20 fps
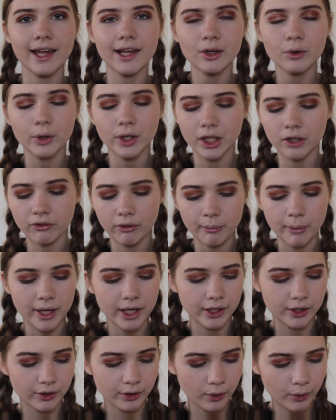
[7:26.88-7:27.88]
And quickly for my
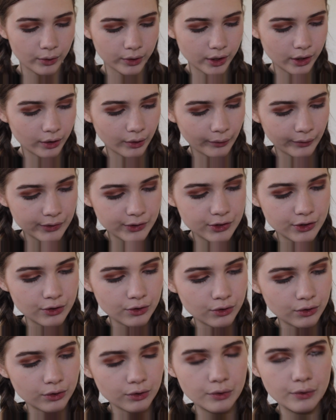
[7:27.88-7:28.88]
inner corner, I'm going to
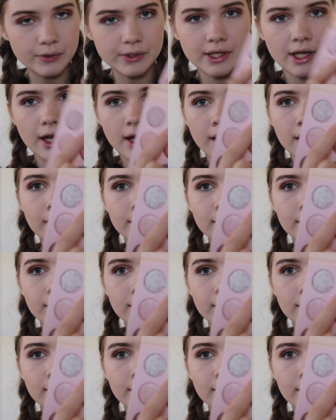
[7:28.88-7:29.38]
use